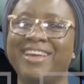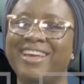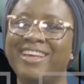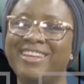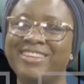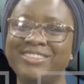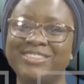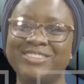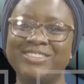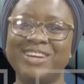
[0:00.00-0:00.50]

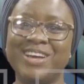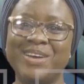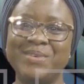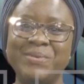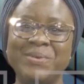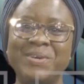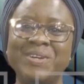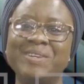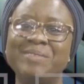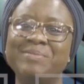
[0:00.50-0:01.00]
Hello and
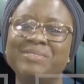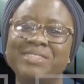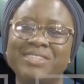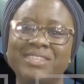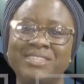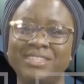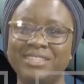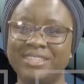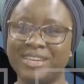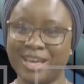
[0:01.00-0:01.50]
welcome to
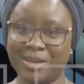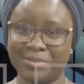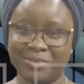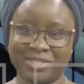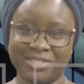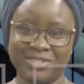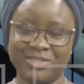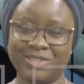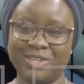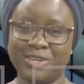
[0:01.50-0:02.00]
another
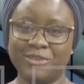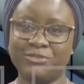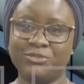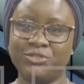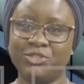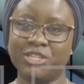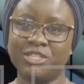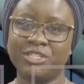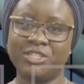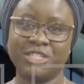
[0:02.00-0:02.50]
episode of
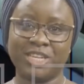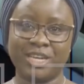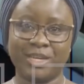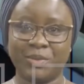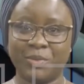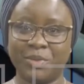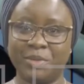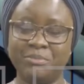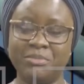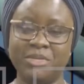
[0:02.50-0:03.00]
Trust
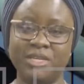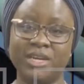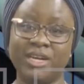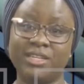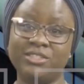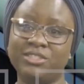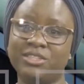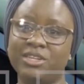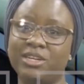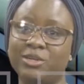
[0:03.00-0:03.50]
Check with me,
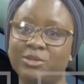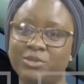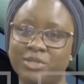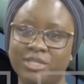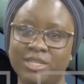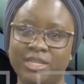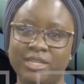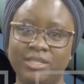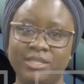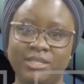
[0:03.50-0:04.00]
Hajarah
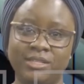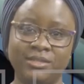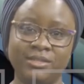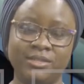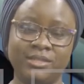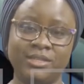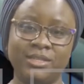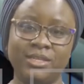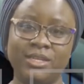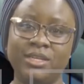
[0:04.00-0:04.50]
Husseini.
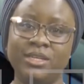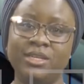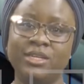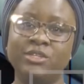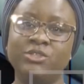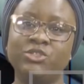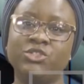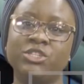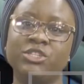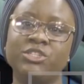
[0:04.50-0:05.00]

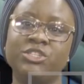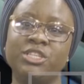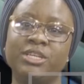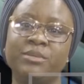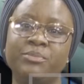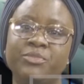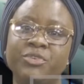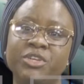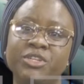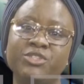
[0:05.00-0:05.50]
Trust
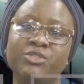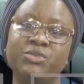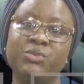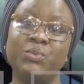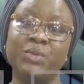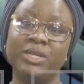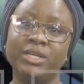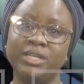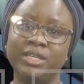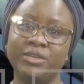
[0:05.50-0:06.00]
Check brings you
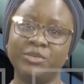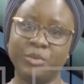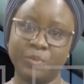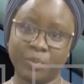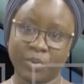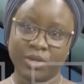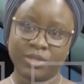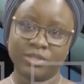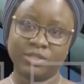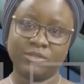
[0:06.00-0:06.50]
weekly
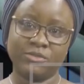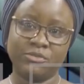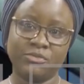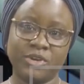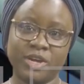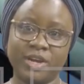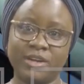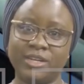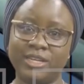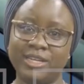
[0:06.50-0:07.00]
reports on
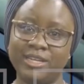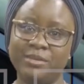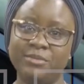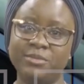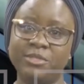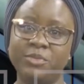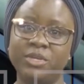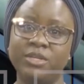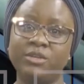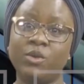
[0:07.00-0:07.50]
viral
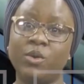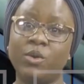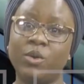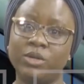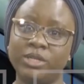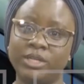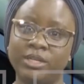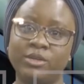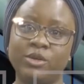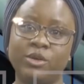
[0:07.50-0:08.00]
claims made
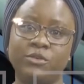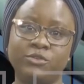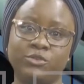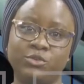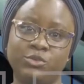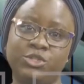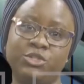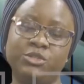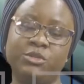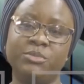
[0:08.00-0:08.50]
on and off
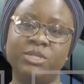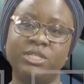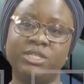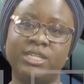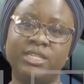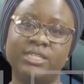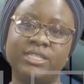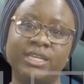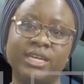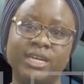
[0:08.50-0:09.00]
social
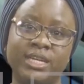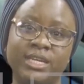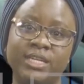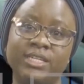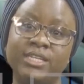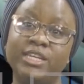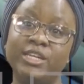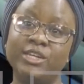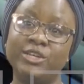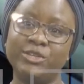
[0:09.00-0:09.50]
media that
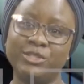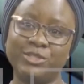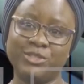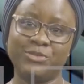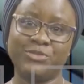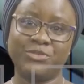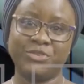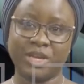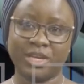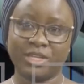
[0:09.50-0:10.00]
garnered a lot
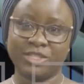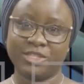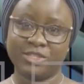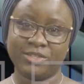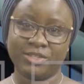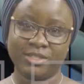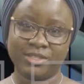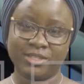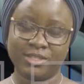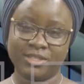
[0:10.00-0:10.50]
of
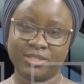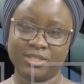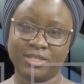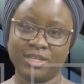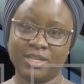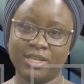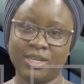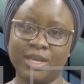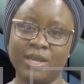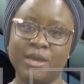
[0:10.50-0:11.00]
reactions.
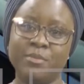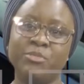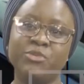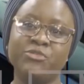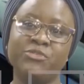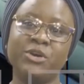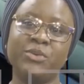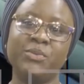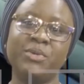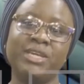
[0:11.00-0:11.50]

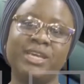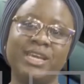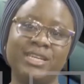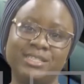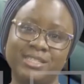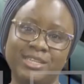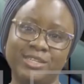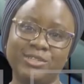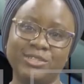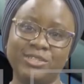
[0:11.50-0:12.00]
Before we
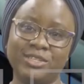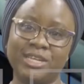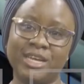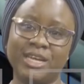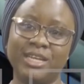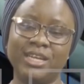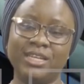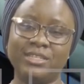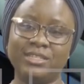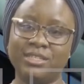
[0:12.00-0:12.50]
get into
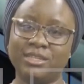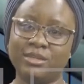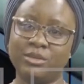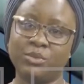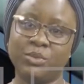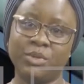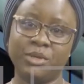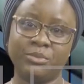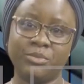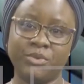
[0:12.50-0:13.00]
that, let's take a
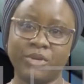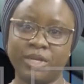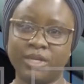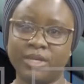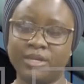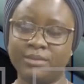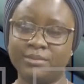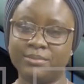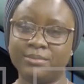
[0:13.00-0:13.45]
quick break.